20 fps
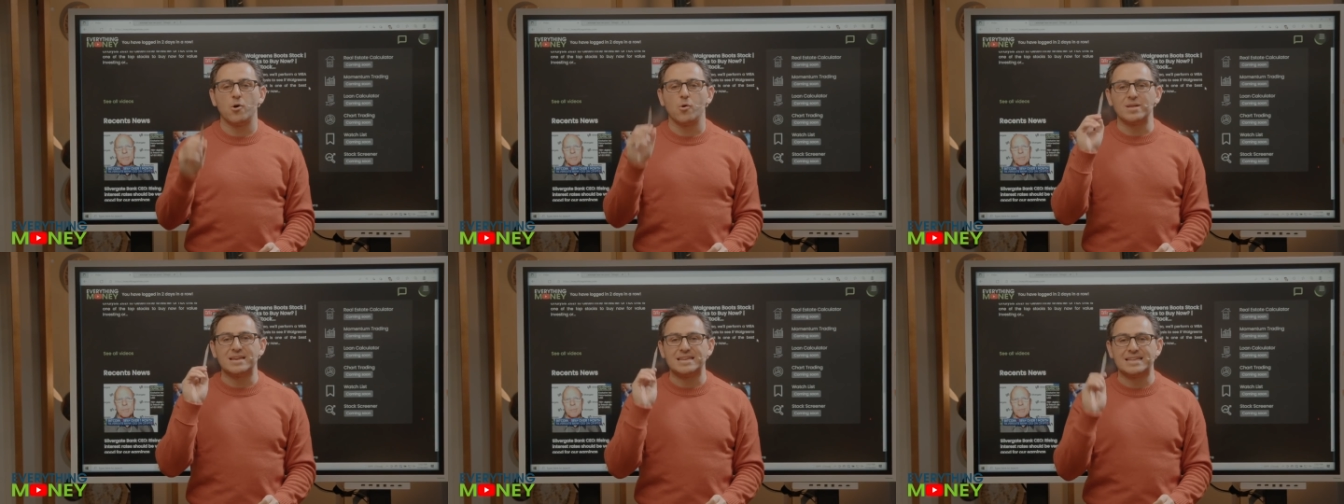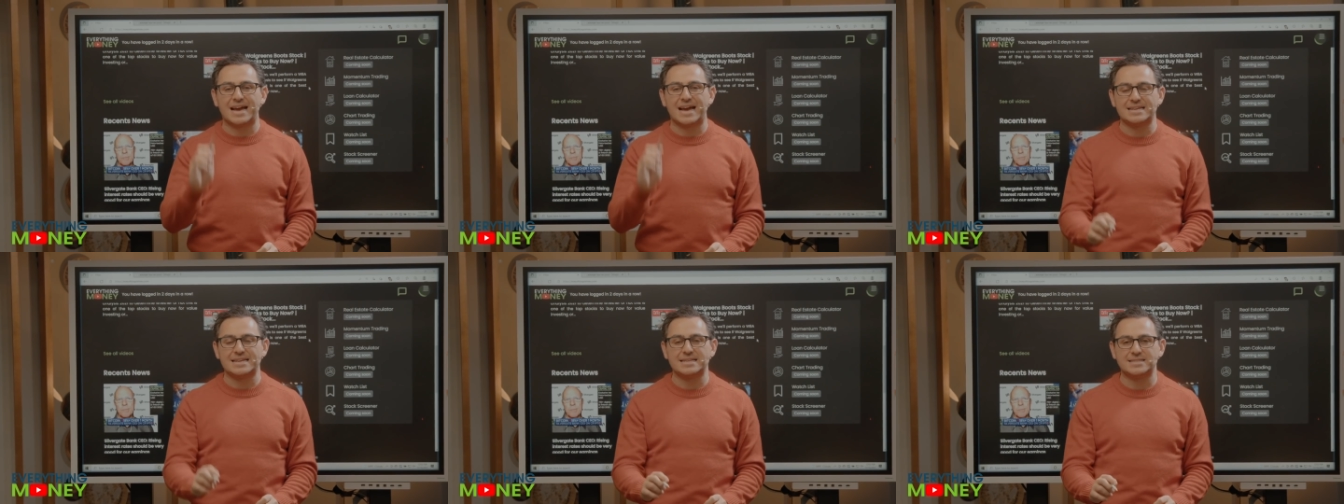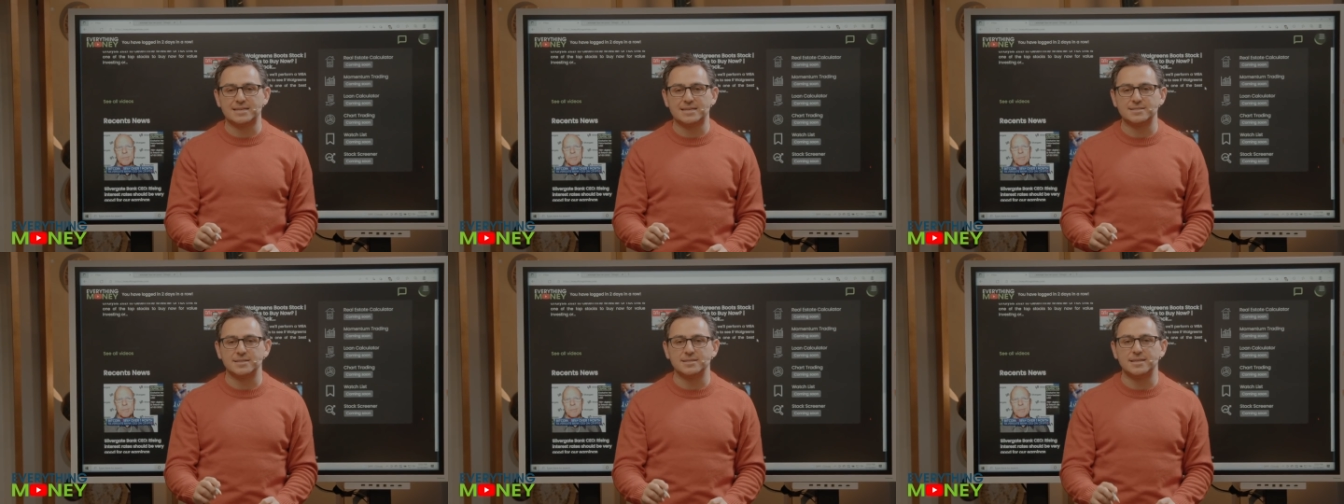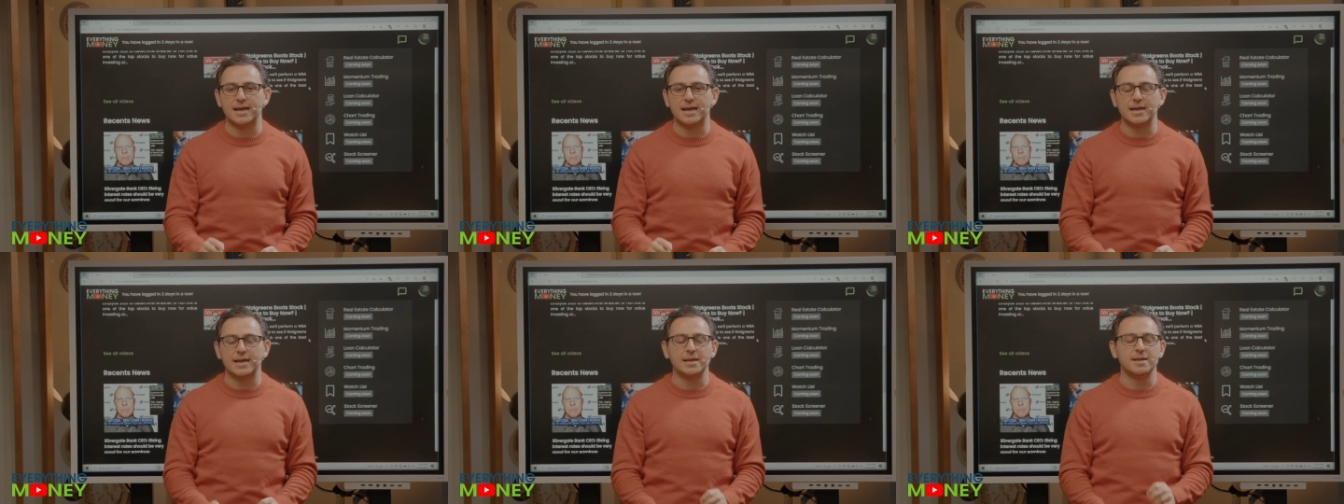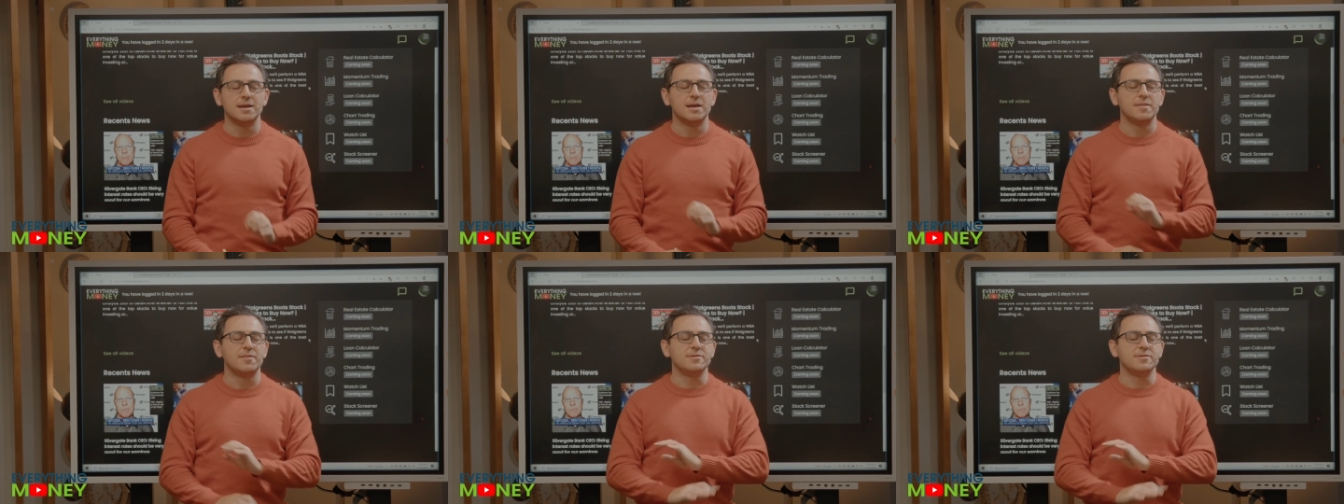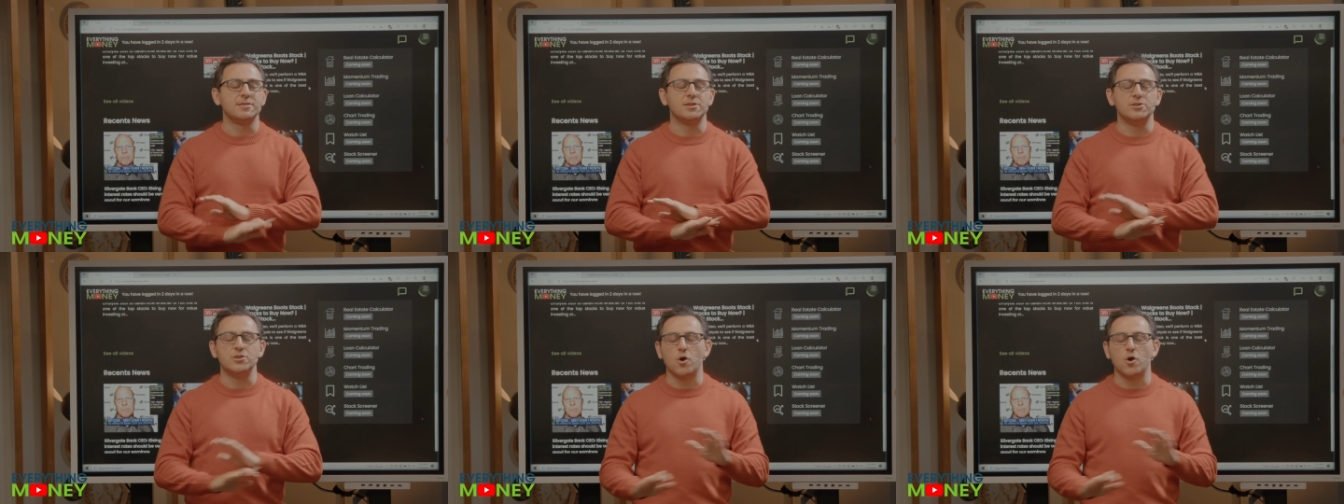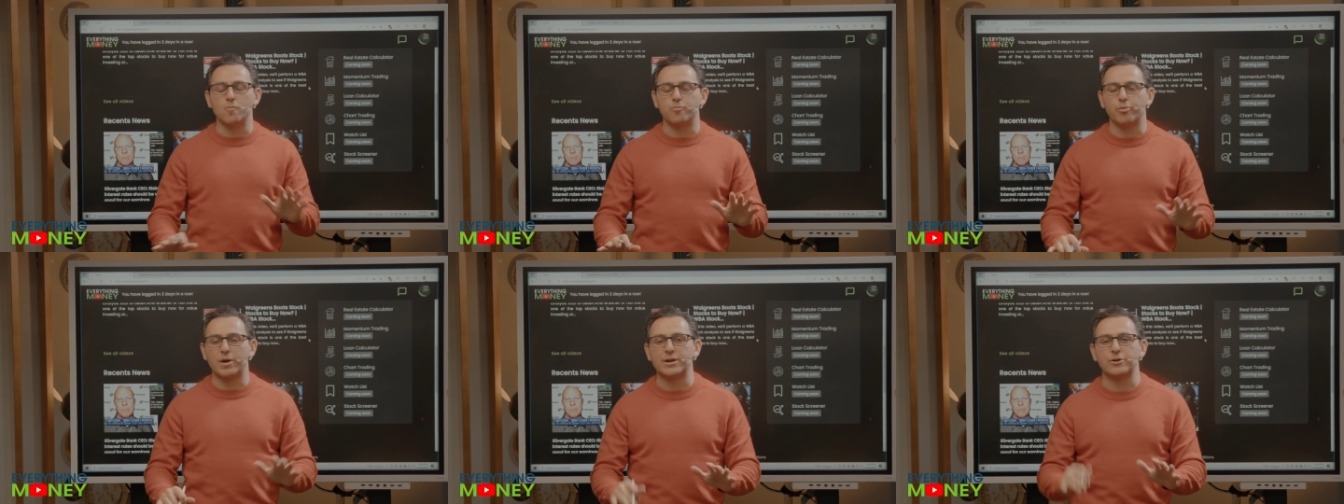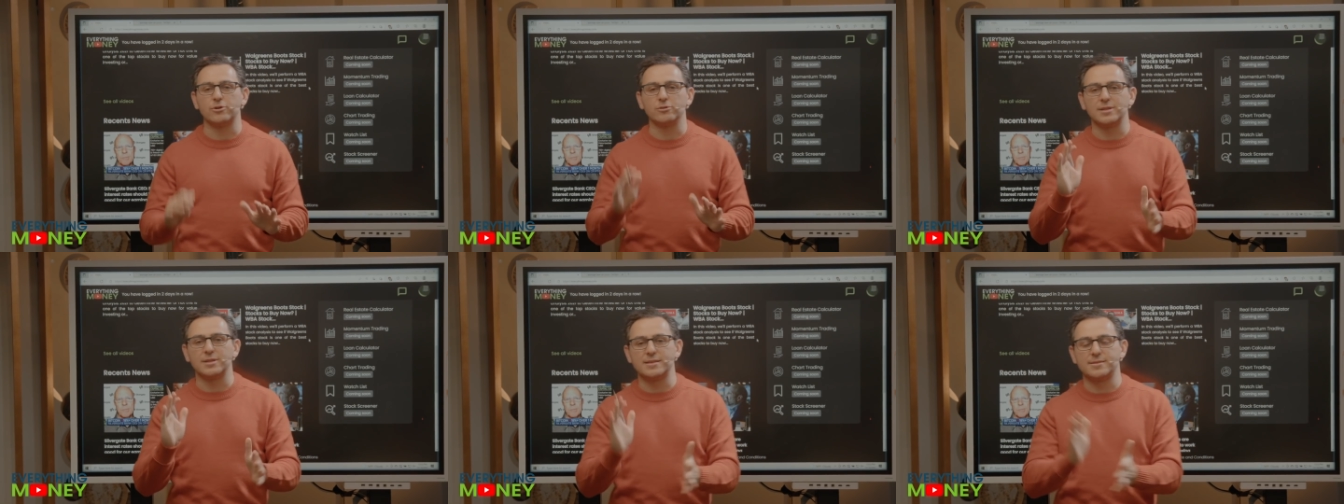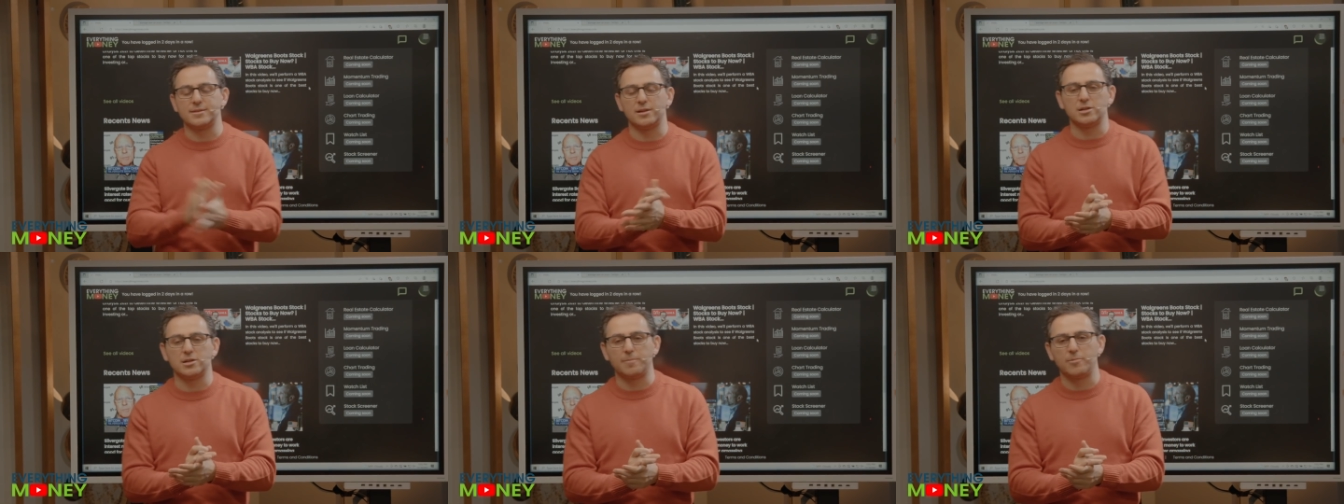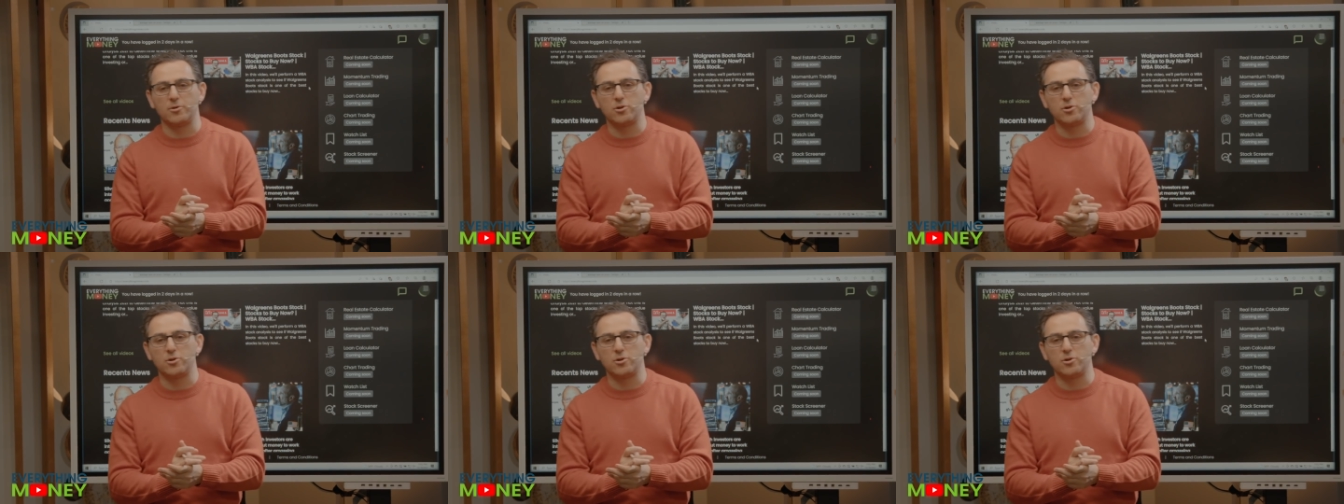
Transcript: only 90 cents a day this is a no-brainer less than a cup of